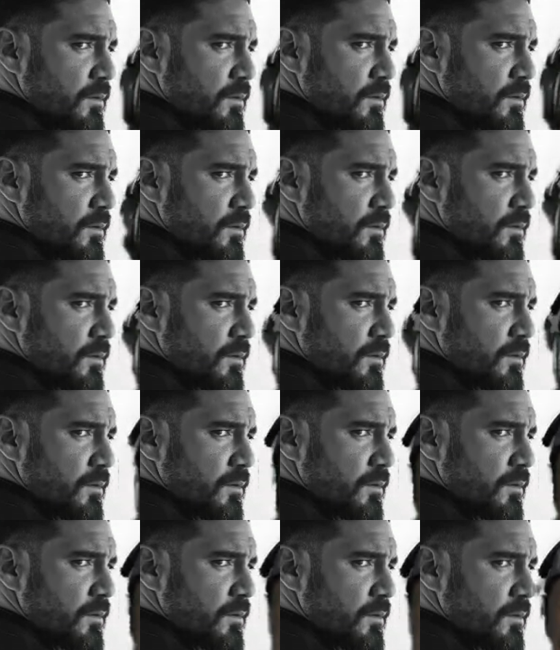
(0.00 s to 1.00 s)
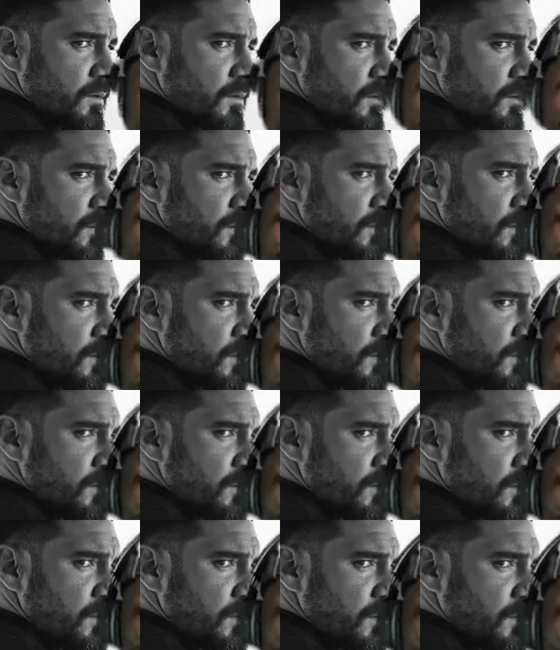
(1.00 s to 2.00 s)

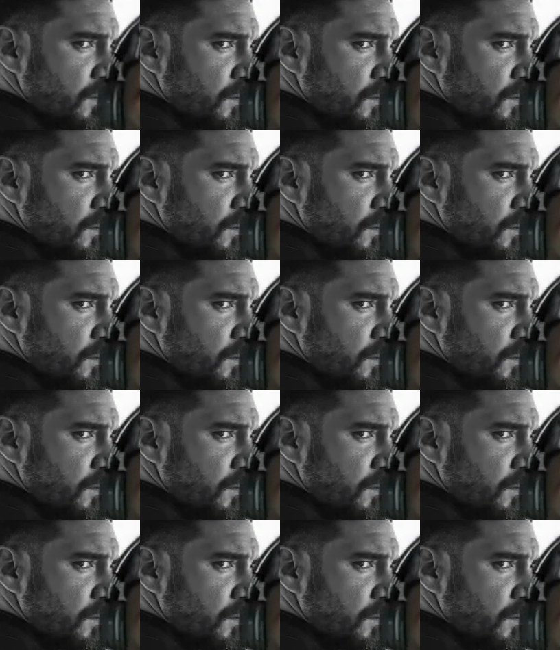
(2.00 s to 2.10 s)
No words are spoken by the person on screen.